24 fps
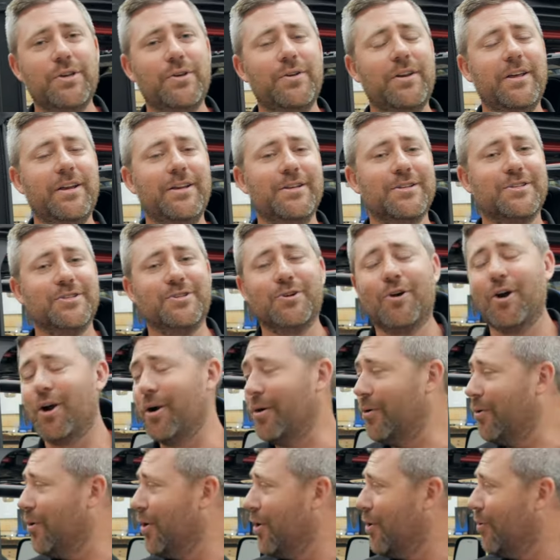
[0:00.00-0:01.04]
you need to
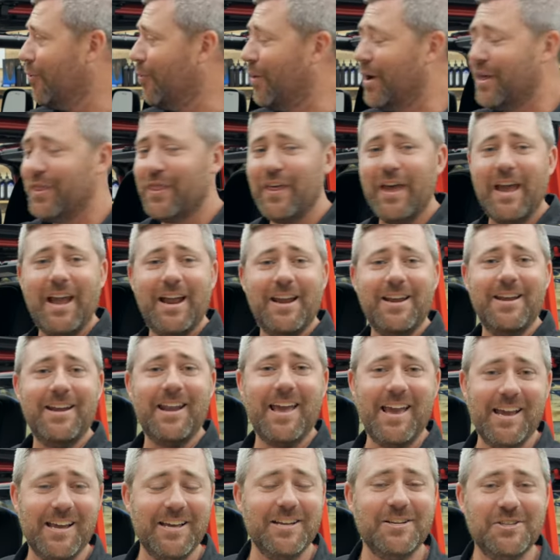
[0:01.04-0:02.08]
start with a
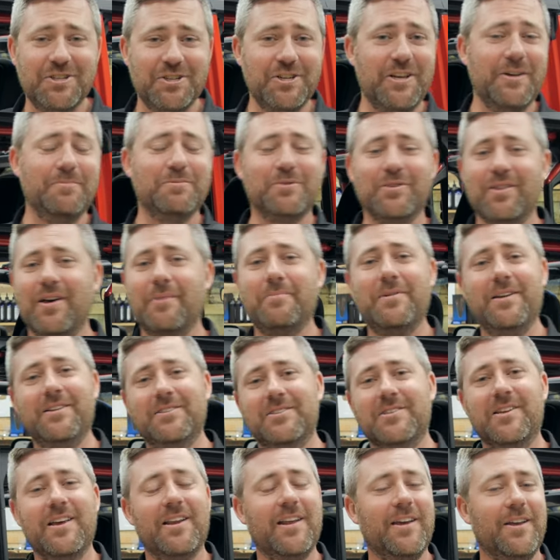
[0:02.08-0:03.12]
naked Jeep, so that
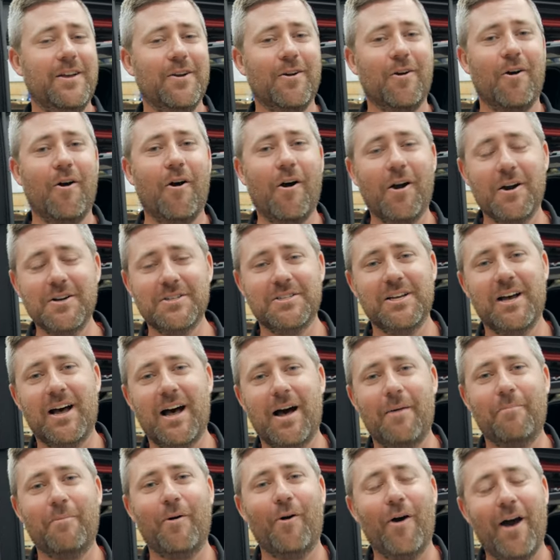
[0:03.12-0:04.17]
means getting your hard
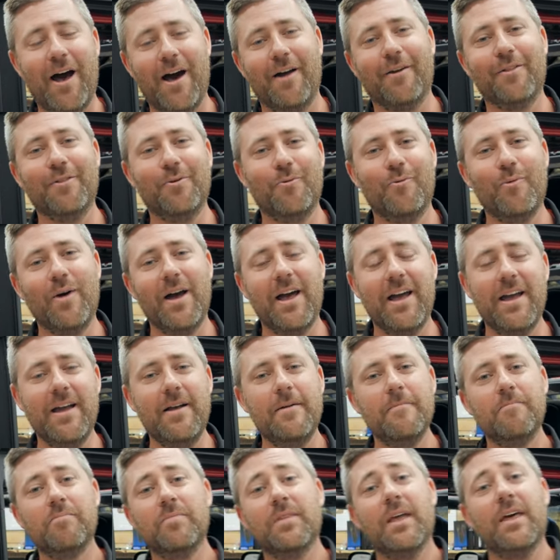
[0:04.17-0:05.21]
top out of the
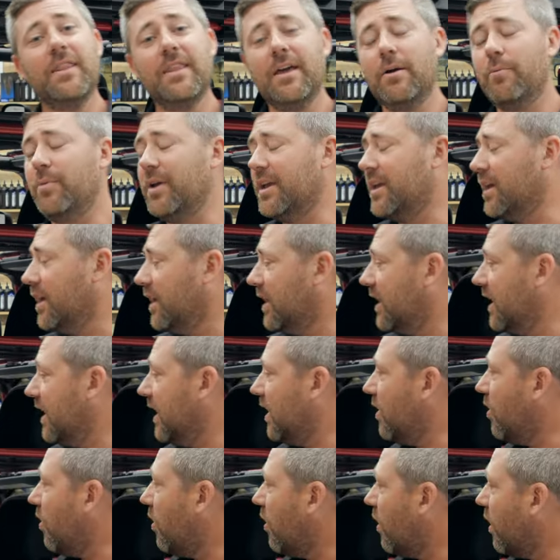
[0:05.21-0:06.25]
way. And then we can
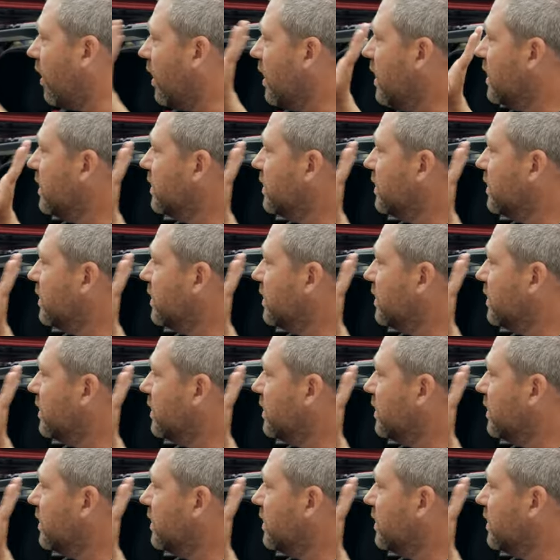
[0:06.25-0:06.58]
get our